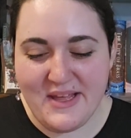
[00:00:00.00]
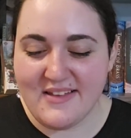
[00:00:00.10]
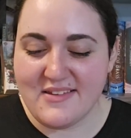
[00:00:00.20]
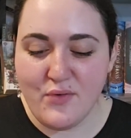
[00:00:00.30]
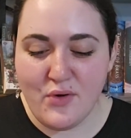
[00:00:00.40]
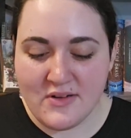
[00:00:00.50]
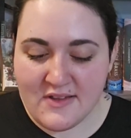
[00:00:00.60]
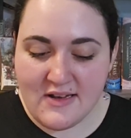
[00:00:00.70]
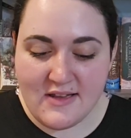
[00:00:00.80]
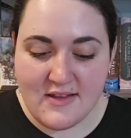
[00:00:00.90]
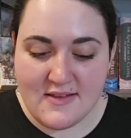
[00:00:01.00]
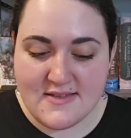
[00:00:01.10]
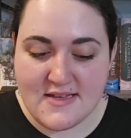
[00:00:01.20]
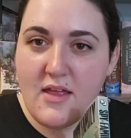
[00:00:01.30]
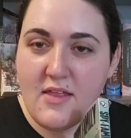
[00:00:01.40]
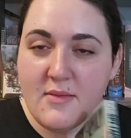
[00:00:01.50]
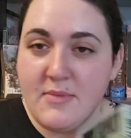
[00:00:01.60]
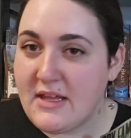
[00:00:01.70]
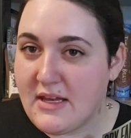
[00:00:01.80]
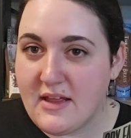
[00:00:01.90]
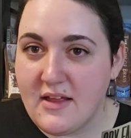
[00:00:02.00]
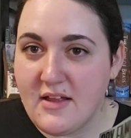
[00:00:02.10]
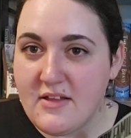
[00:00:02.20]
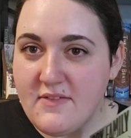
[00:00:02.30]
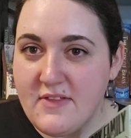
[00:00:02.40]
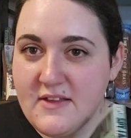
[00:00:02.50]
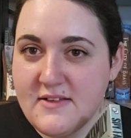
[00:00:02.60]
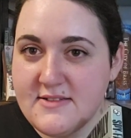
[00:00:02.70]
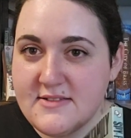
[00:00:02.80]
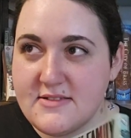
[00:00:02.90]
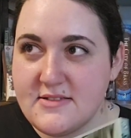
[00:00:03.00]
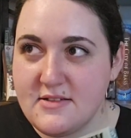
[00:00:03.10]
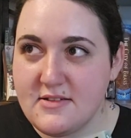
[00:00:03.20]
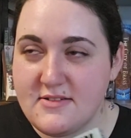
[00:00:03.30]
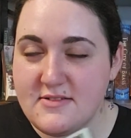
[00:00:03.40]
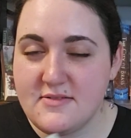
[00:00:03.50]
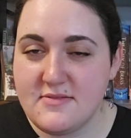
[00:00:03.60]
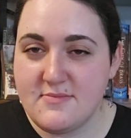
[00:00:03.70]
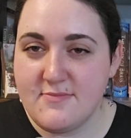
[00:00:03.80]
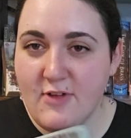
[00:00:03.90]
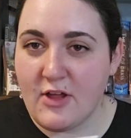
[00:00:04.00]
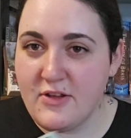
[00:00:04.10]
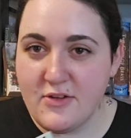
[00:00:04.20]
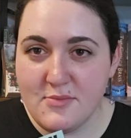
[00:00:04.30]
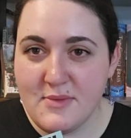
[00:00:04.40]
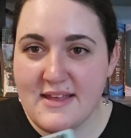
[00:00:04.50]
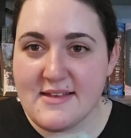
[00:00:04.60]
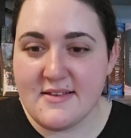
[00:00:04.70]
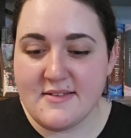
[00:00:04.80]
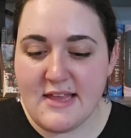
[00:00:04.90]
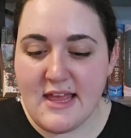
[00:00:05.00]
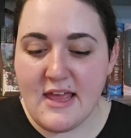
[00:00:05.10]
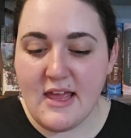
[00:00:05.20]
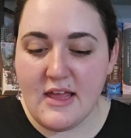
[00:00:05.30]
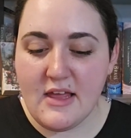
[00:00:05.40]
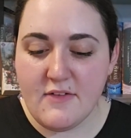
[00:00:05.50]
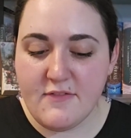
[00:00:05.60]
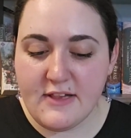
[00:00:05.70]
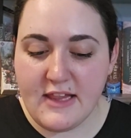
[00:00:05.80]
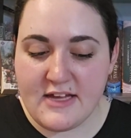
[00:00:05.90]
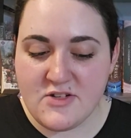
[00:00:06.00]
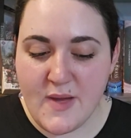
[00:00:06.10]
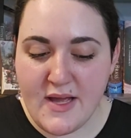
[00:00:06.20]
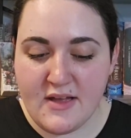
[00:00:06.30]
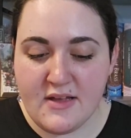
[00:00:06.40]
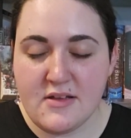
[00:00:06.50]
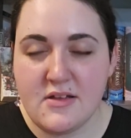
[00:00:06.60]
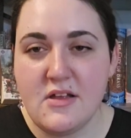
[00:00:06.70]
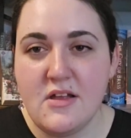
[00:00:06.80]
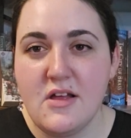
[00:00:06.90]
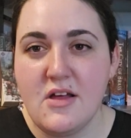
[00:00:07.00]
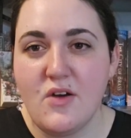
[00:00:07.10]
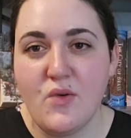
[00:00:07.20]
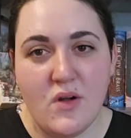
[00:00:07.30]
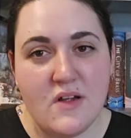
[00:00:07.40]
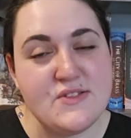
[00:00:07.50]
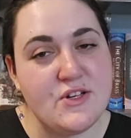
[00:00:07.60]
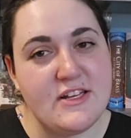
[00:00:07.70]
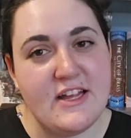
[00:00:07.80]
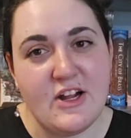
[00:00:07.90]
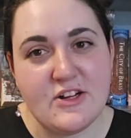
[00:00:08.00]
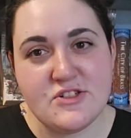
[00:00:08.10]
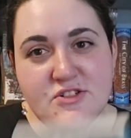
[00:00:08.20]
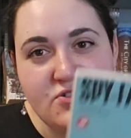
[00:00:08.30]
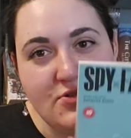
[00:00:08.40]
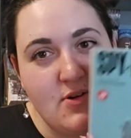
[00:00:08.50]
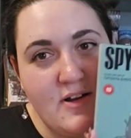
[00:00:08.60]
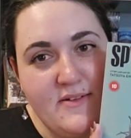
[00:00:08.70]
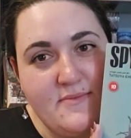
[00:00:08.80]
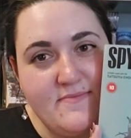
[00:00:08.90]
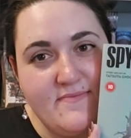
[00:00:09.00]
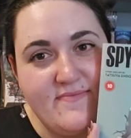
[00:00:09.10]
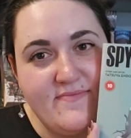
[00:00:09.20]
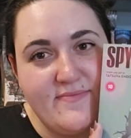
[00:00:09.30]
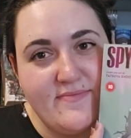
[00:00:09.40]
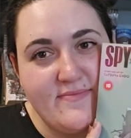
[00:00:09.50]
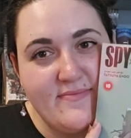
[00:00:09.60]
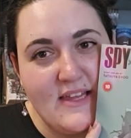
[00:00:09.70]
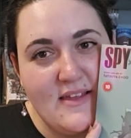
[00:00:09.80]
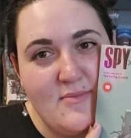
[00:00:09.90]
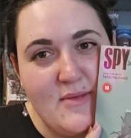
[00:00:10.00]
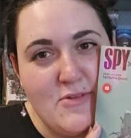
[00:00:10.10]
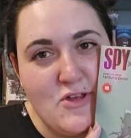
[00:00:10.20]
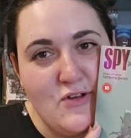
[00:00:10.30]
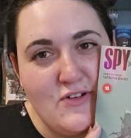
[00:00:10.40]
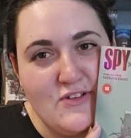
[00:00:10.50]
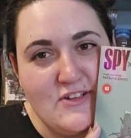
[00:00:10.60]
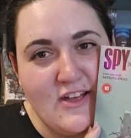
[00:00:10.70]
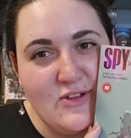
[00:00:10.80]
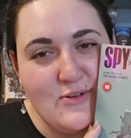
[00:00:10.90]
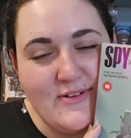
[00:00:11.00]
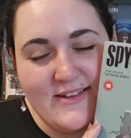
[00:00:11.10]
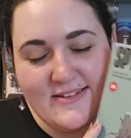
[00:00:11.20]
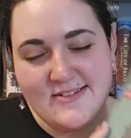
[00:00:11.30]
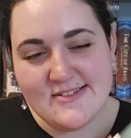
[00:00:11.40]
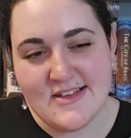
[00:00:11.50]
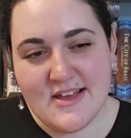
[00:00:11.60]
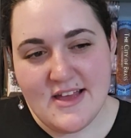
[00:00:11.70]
because of course it is. The beginning of this volume is a flashback or a certain character's story. Maybe you can tell who it is.